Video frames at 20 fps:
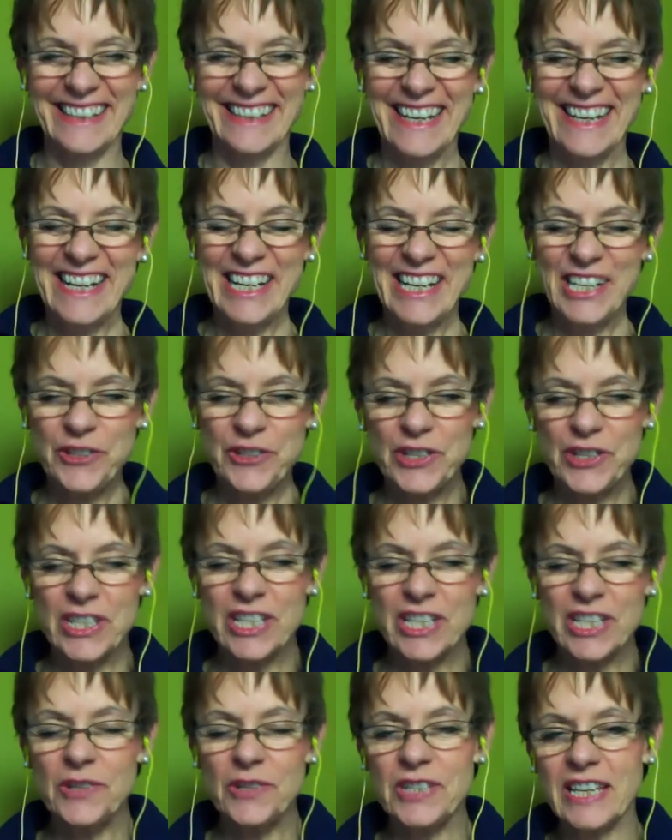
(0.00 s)

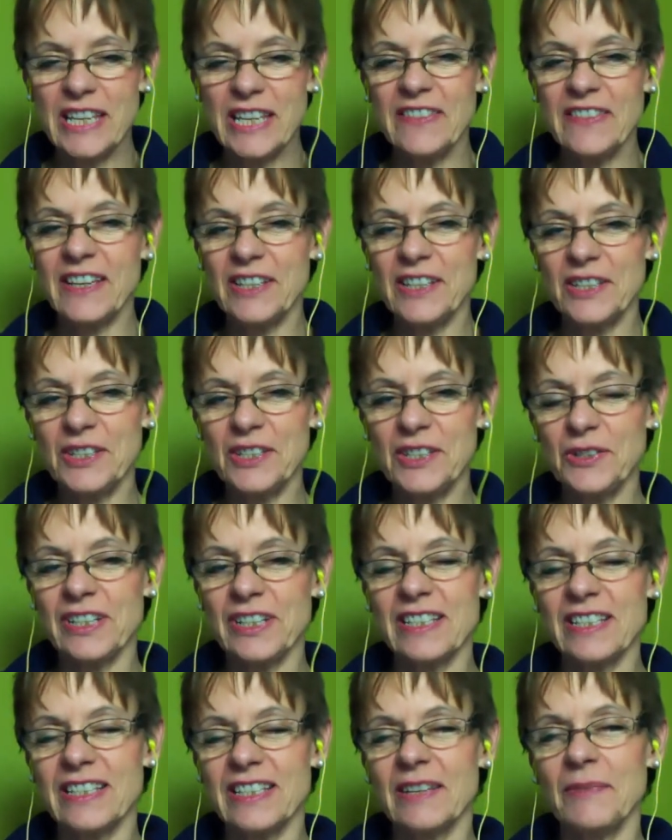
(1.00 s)
Interesting you said that too,
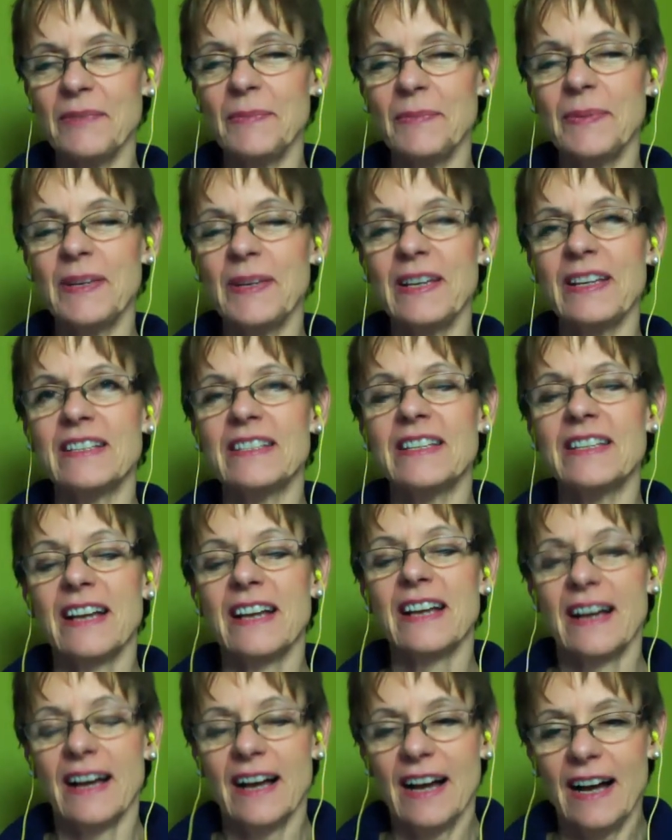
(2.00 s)
Christian, because
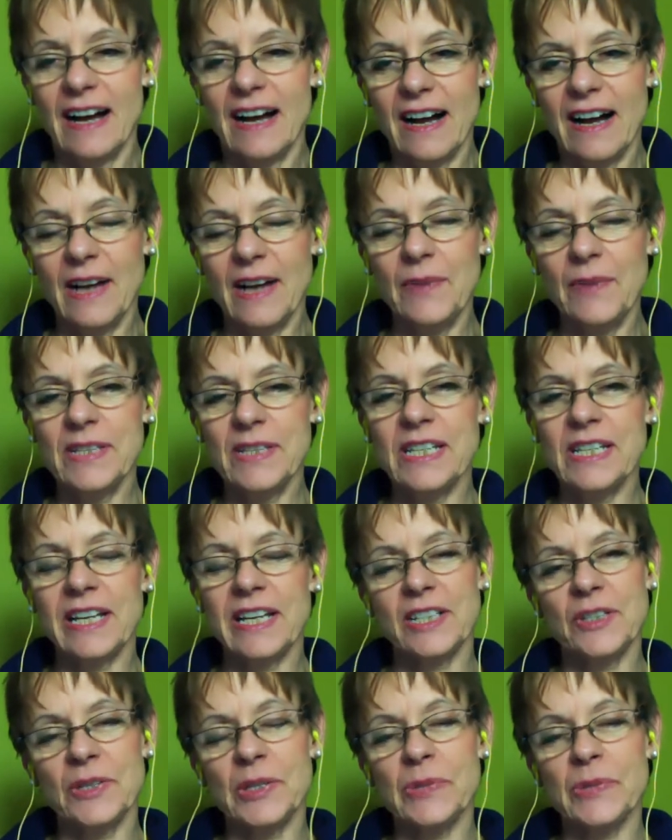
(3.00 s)
I was
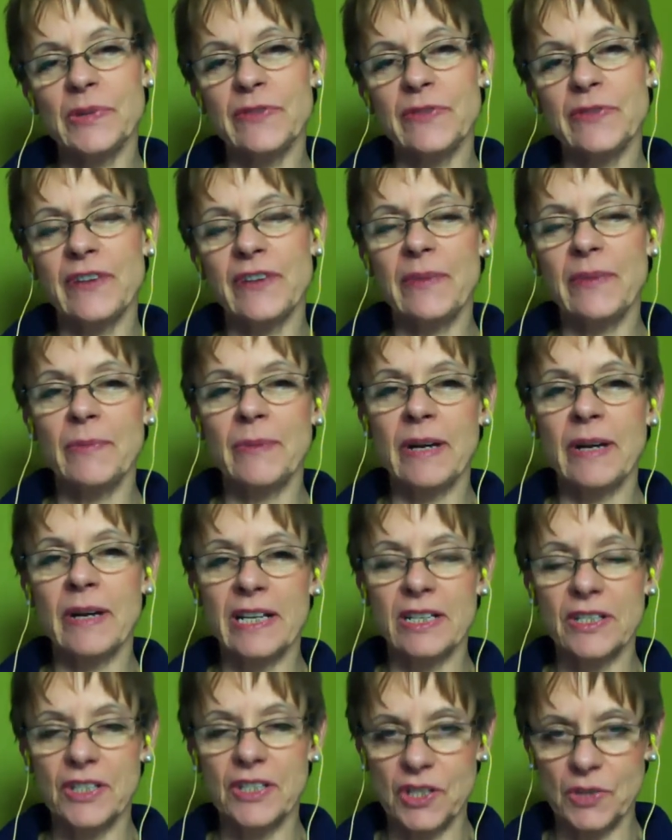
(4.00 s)
diagnosed with
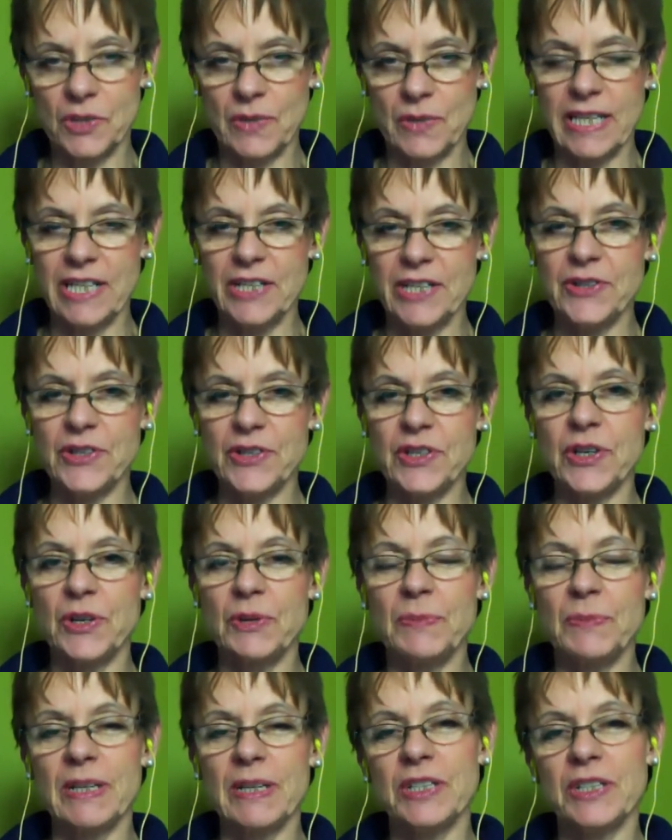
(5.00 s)
fibromyalgia 20 years ago,
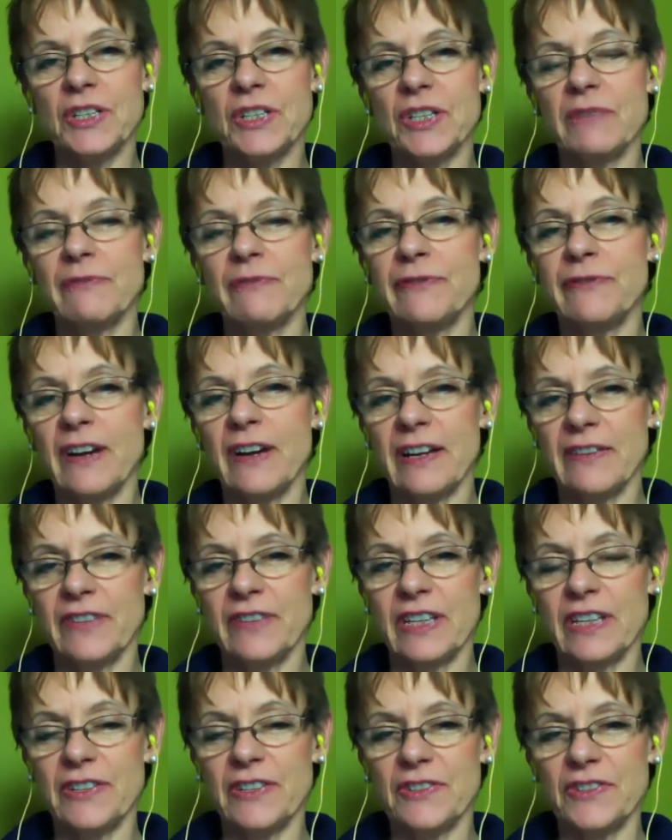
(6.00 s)
but it took them 5
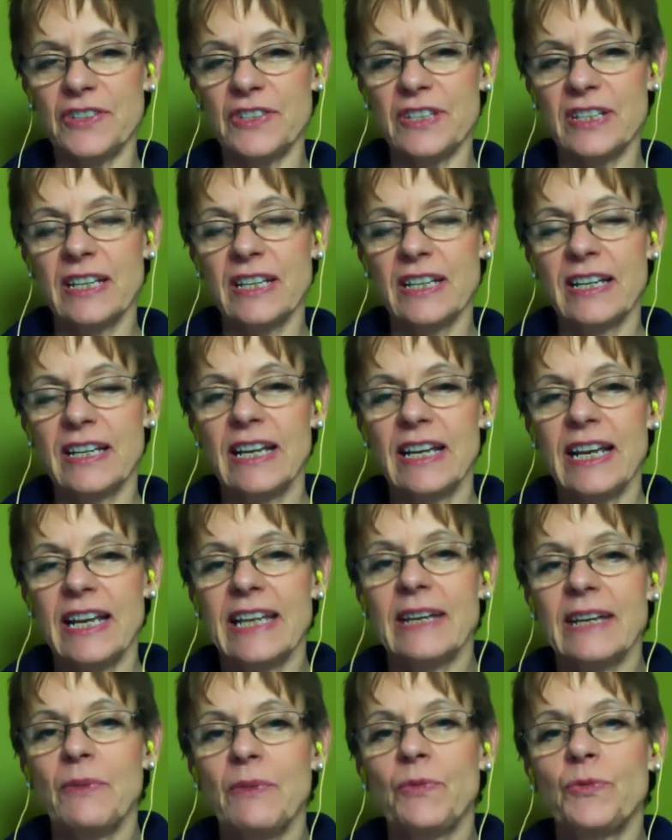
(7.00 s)
years. And
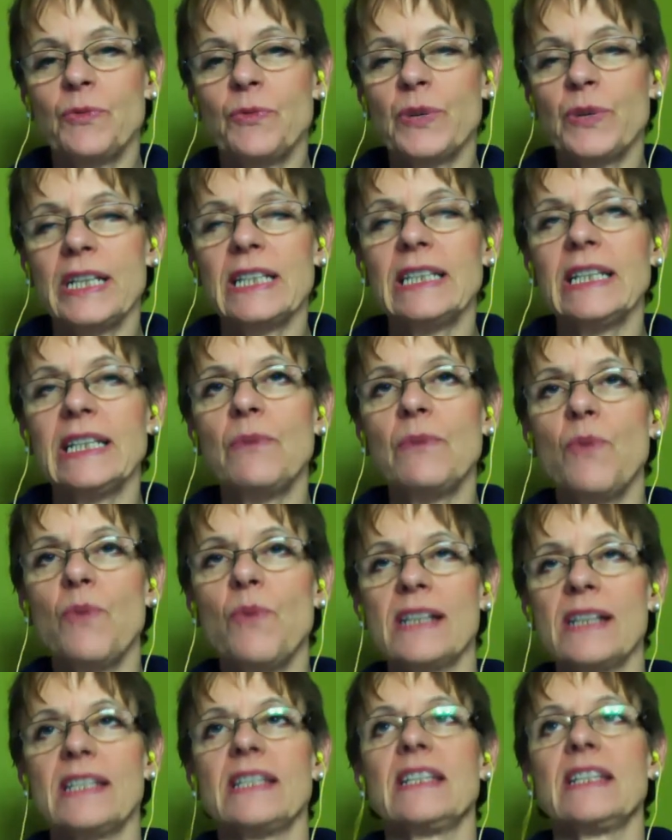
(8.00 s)
it really
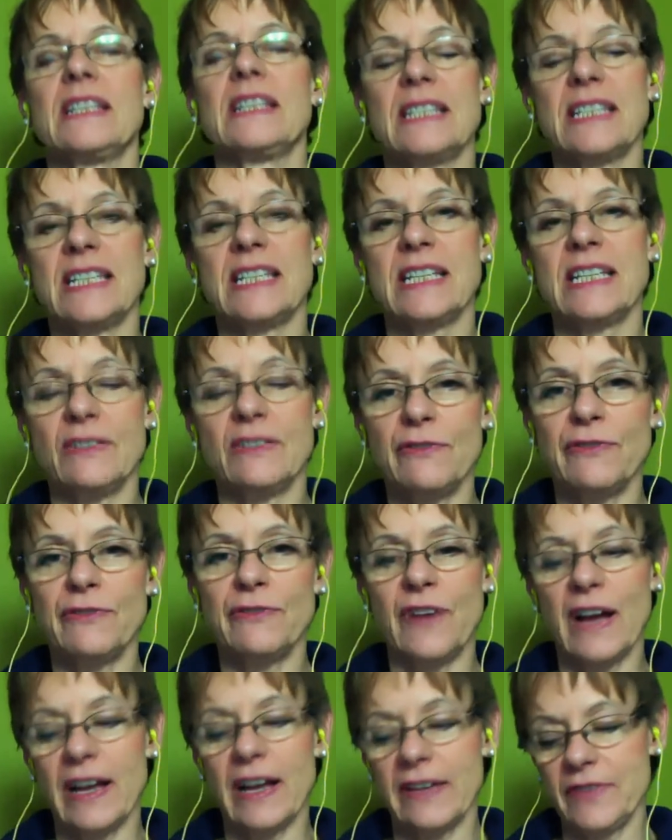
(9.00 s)
wasn't until
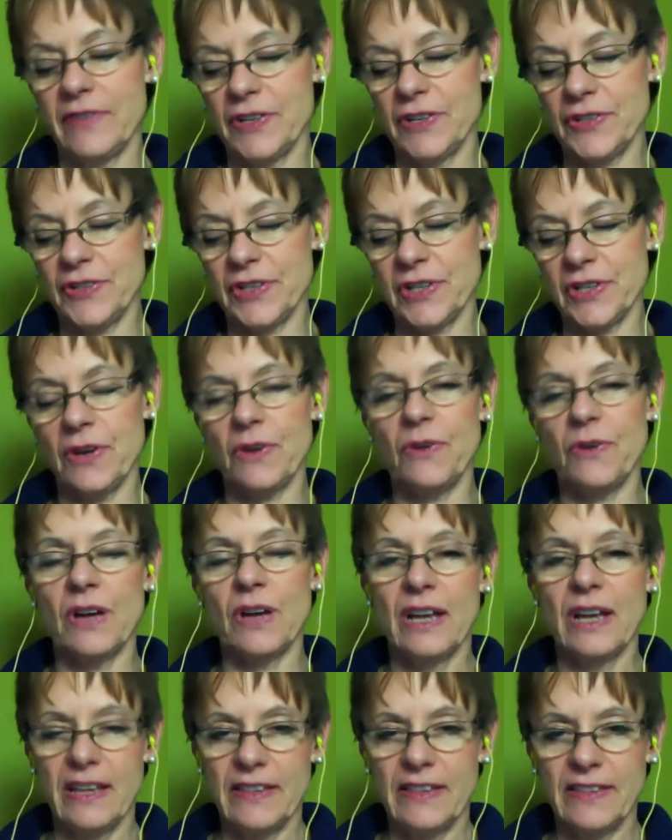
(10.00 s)
5 years ago
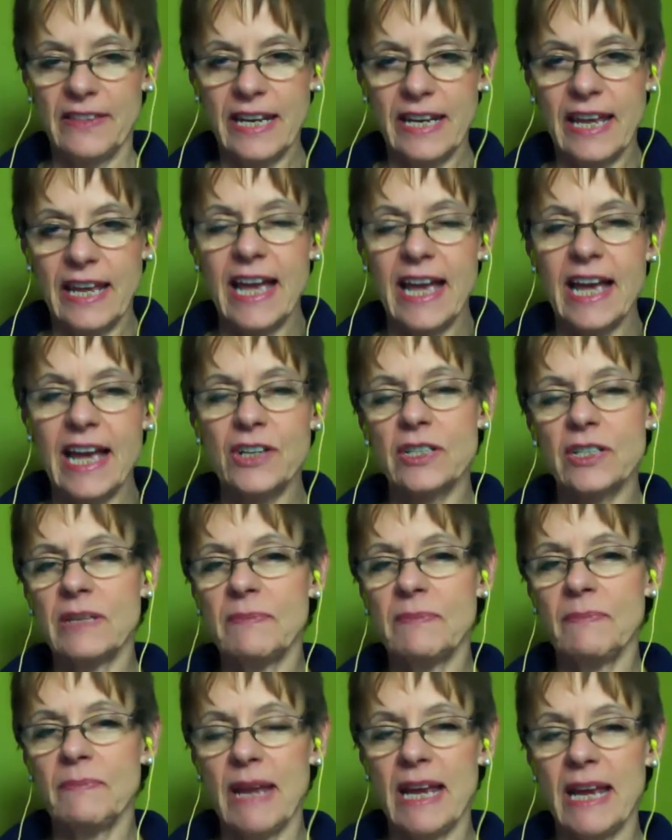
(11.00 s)
that I actually
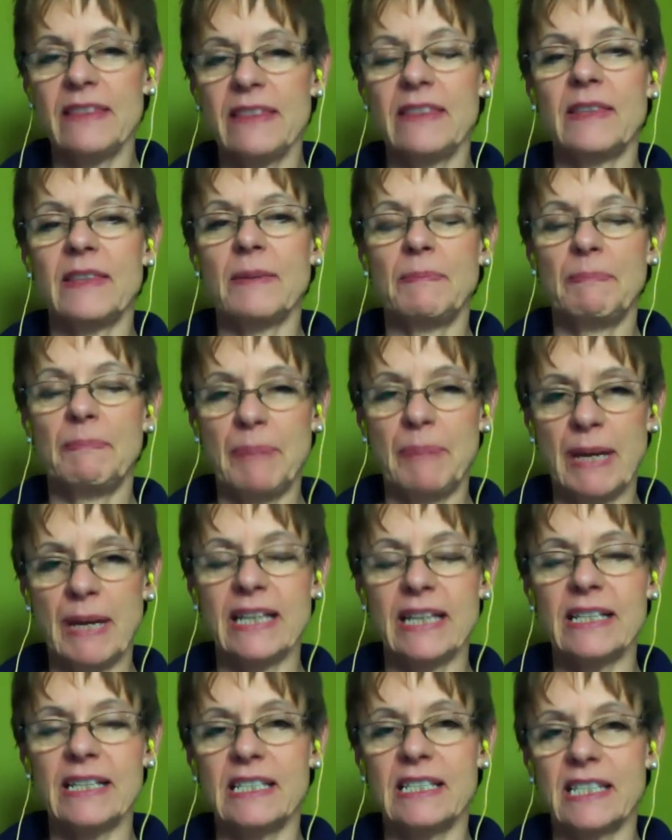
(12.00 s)
made the
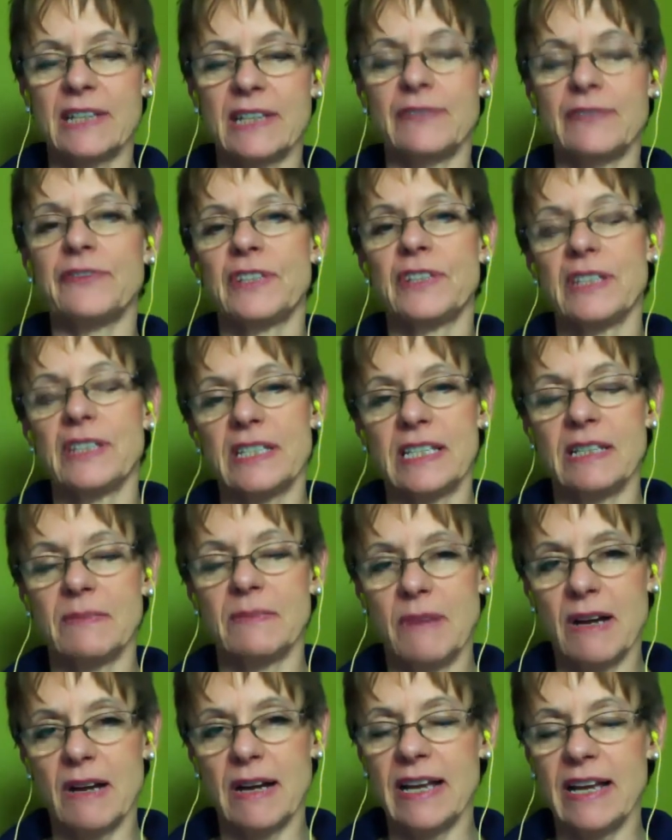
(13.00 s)
biggest difference in
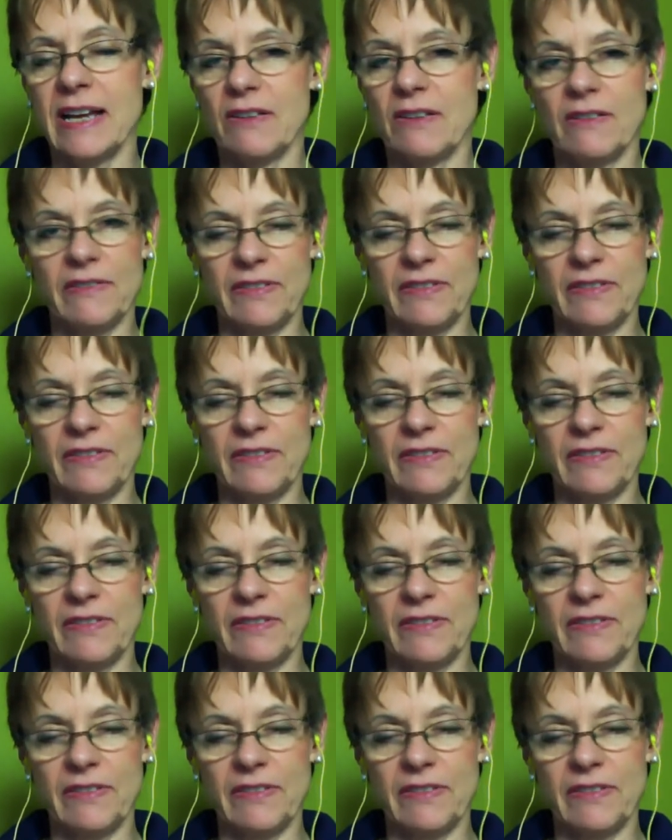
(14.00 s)
my health.